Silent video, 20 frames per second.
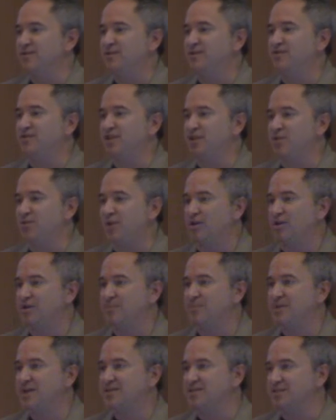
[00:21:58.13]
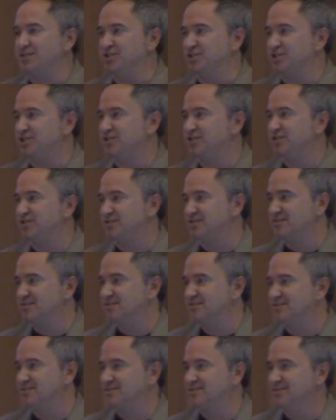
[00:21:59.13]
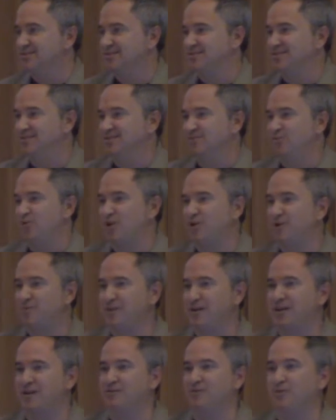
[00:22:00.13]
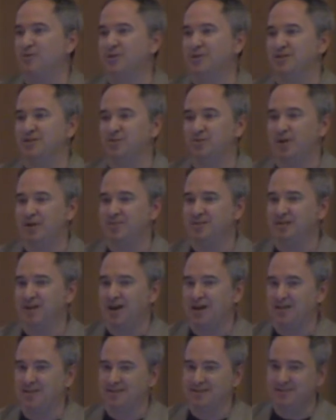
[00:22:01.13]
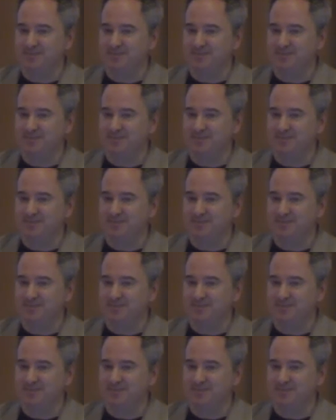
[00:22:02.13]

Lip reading: there's a welcome message welcoming everyone to the website.